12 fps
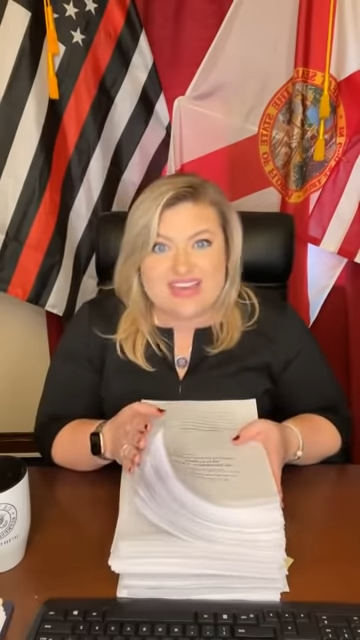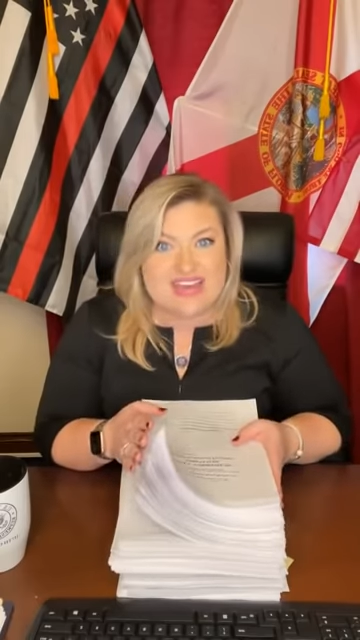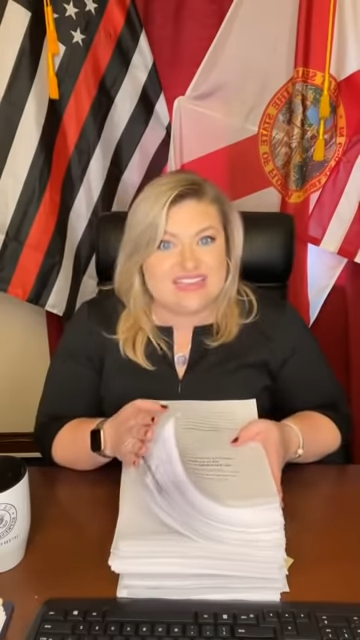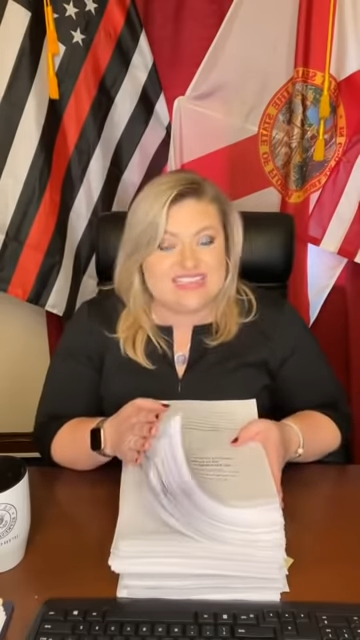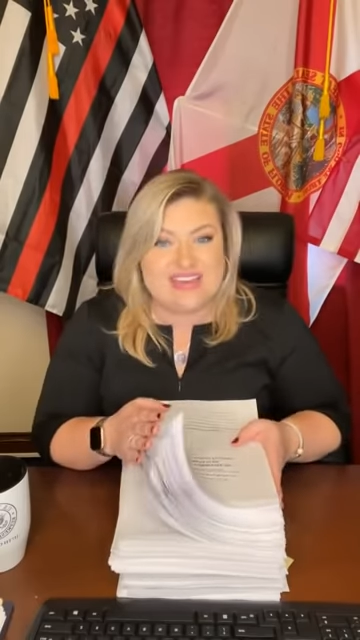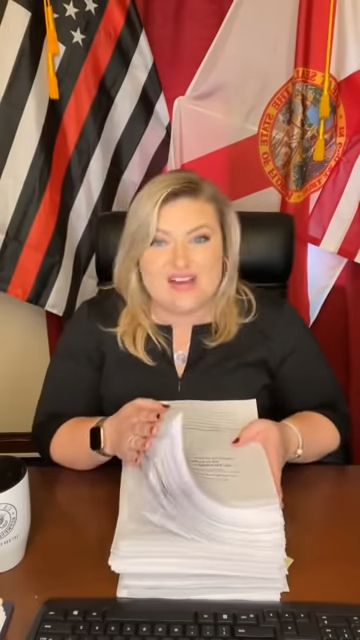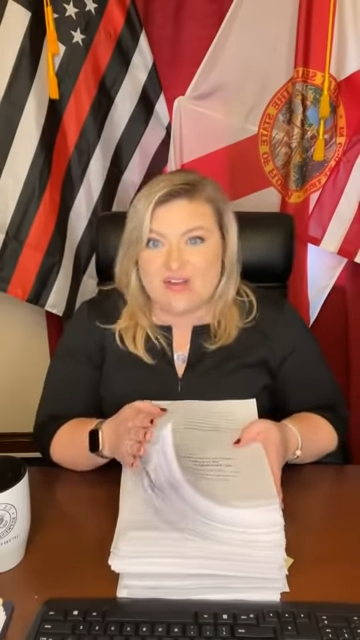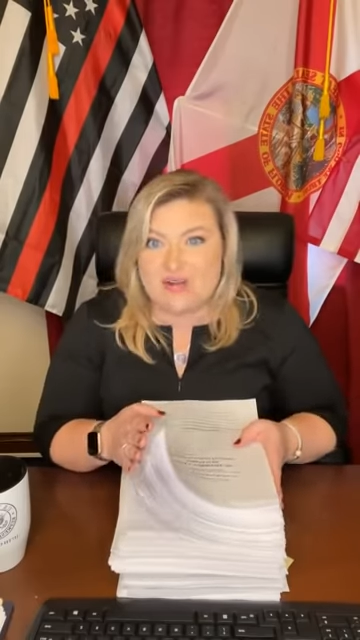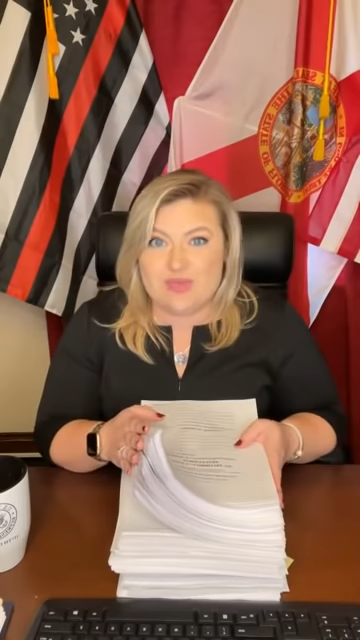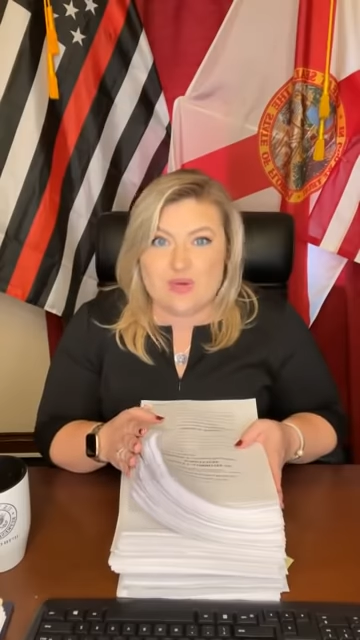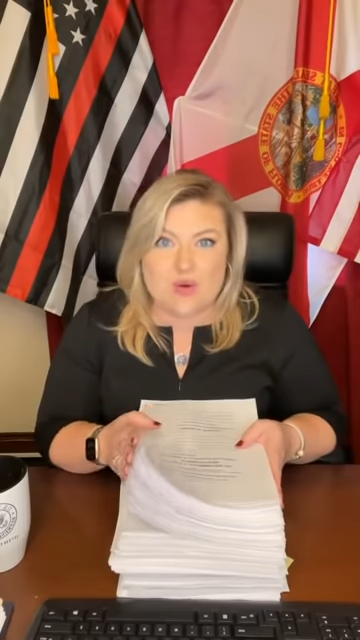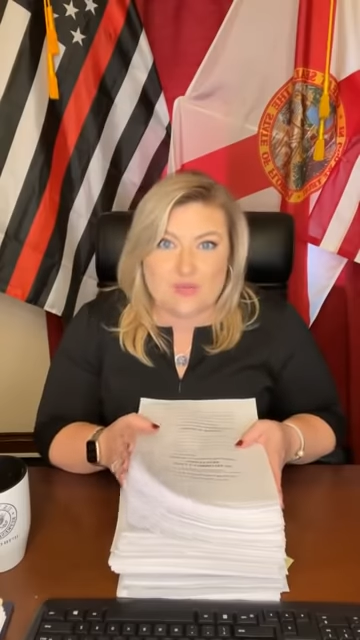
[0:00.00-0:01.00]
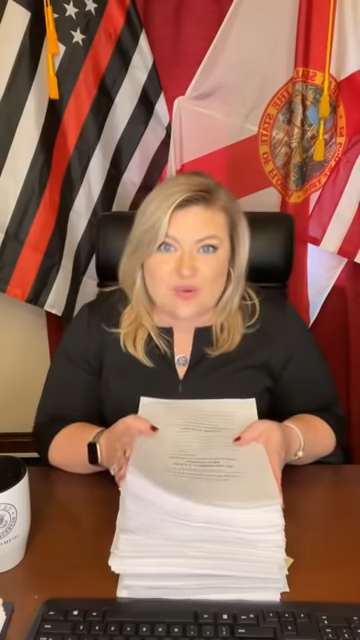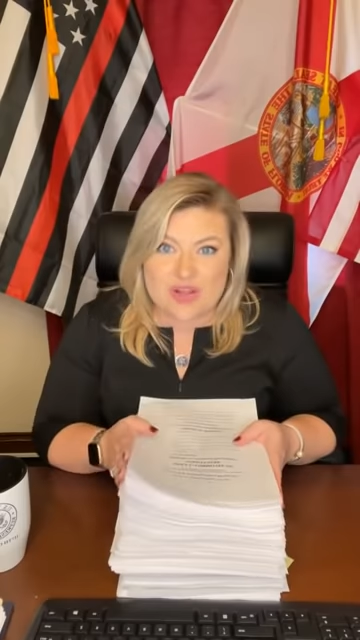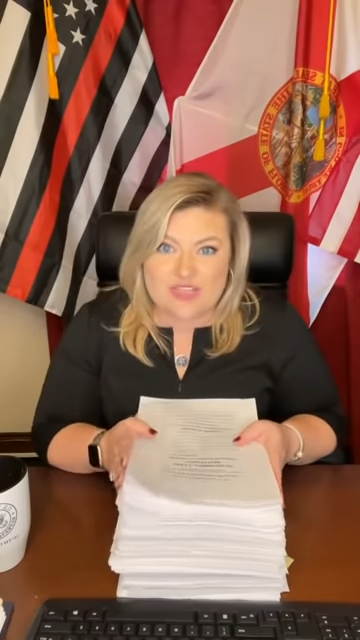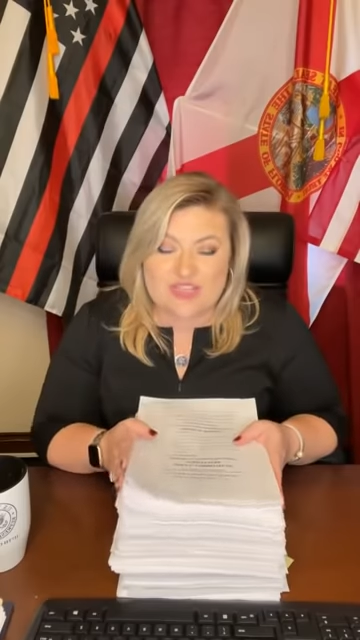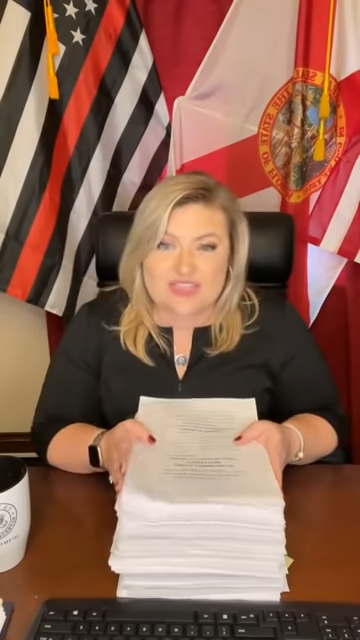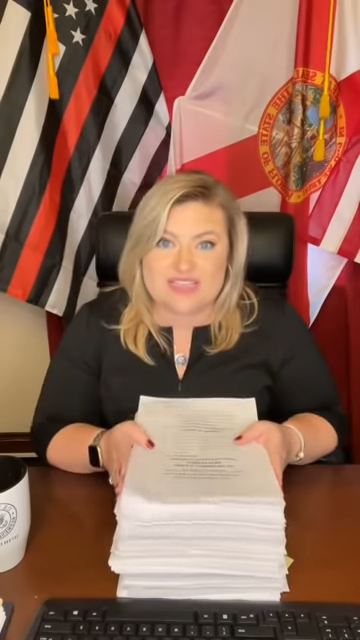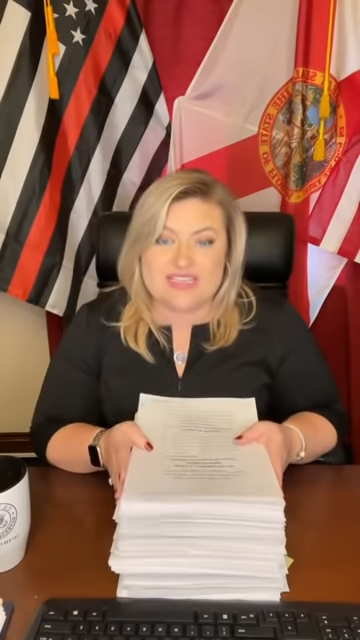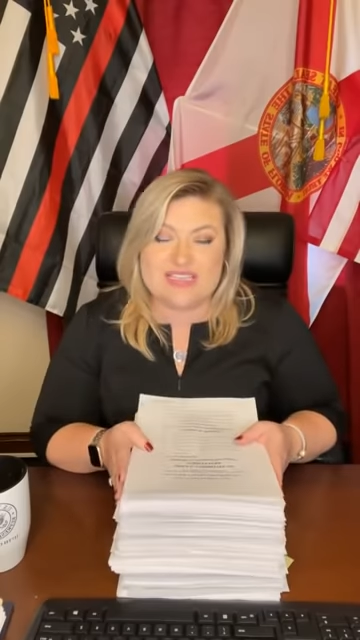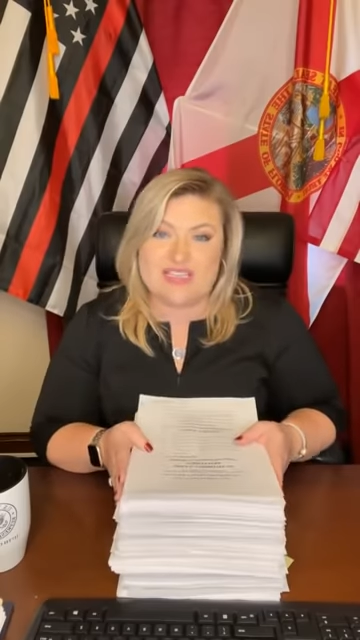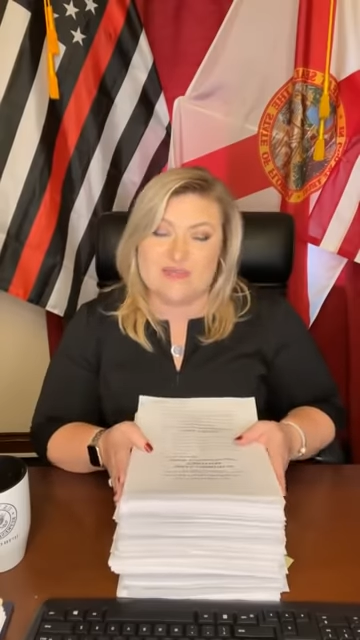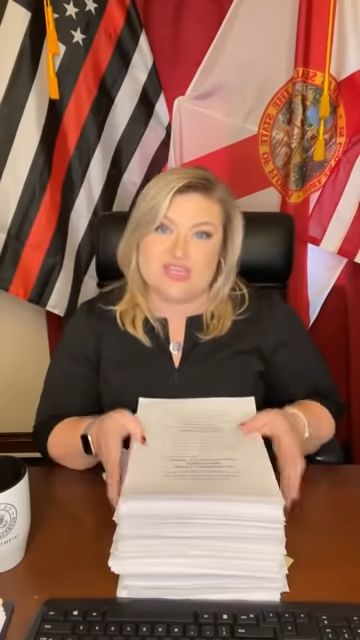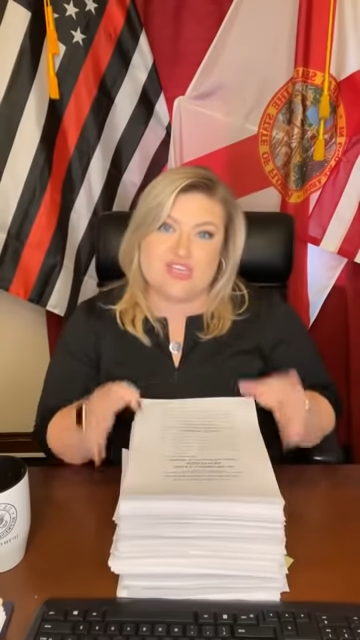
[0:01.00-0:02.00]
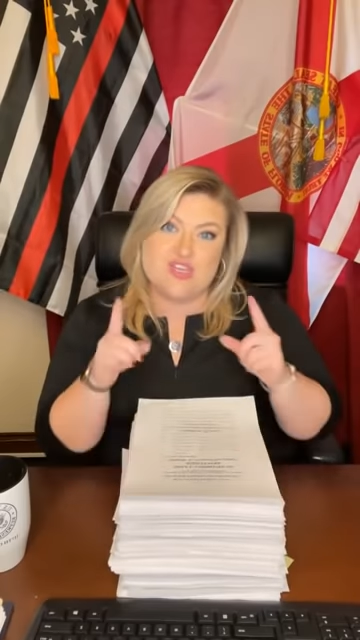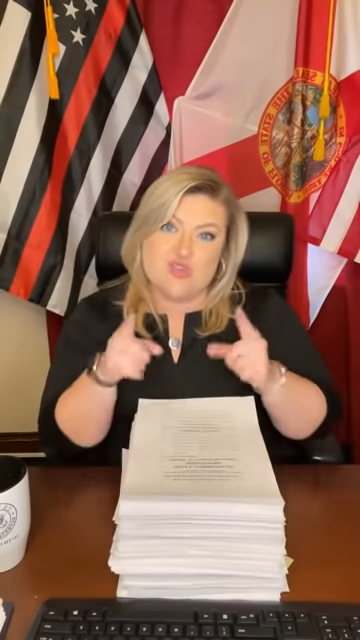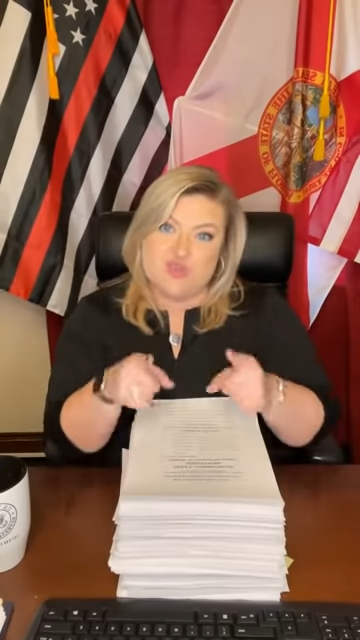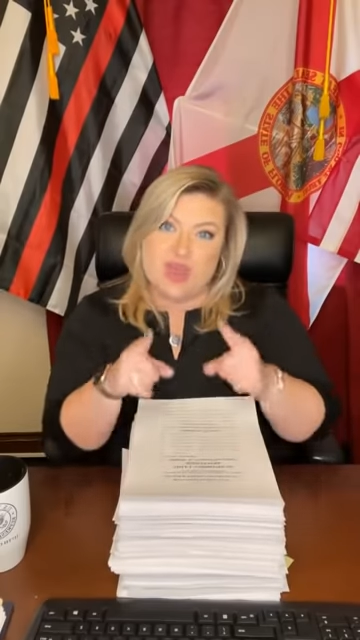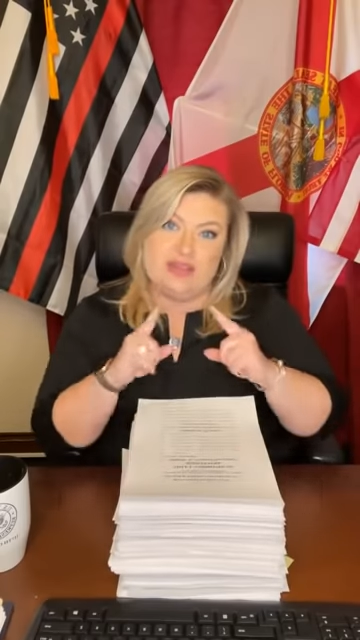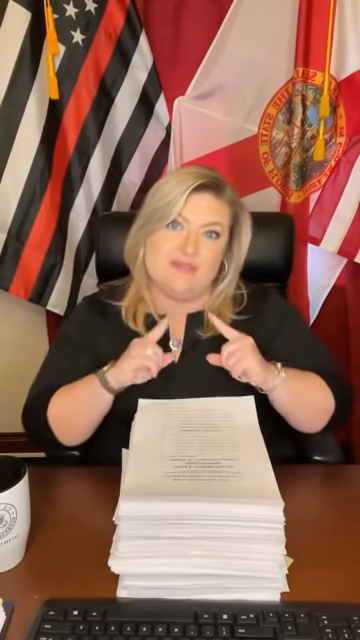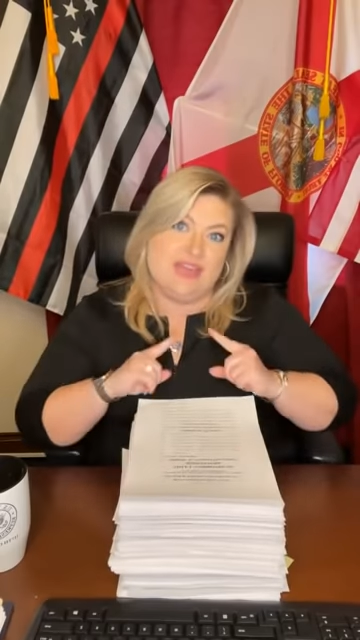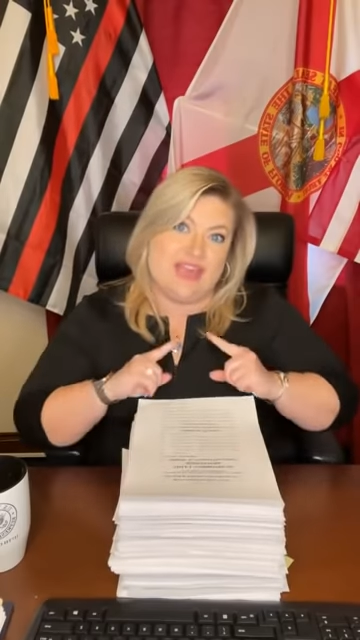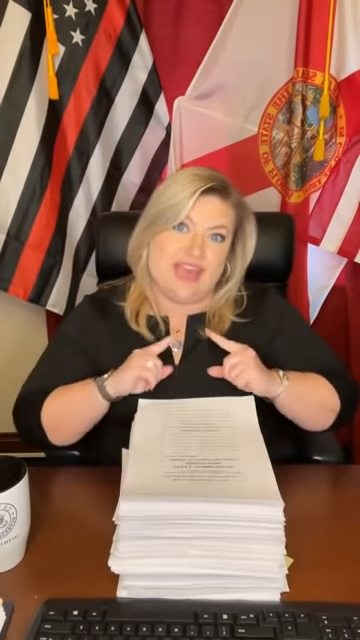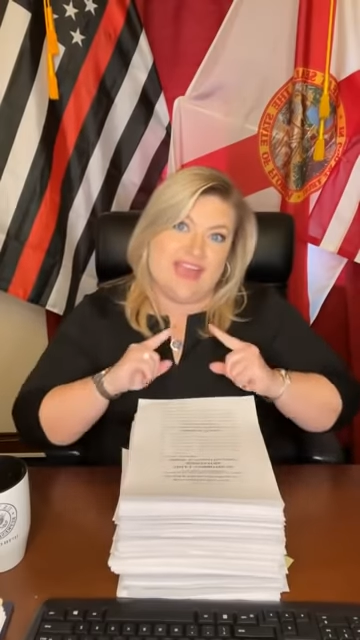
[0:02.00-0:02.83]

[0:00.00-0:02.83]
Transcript: It's not going to be corporations. It's going to be you and me,